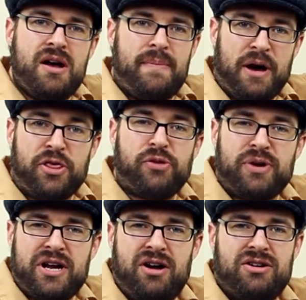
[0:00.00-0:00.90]
about
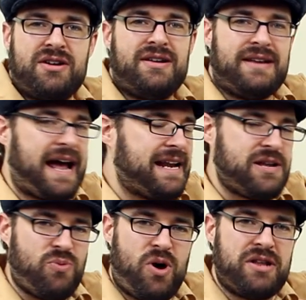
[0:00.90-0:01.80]

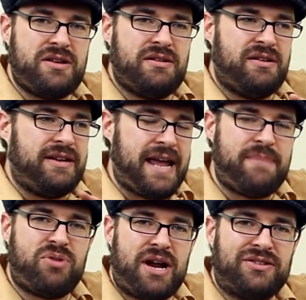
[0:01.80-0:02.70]
391
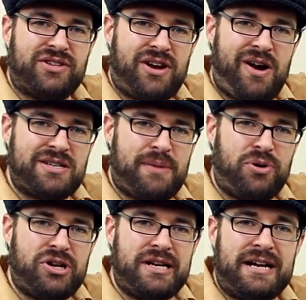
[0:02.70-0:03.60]
name brand cigars I
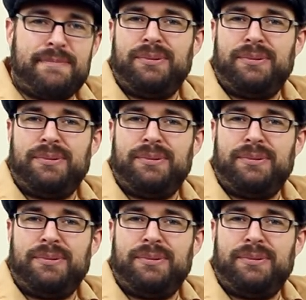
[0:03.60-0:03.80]
put in here,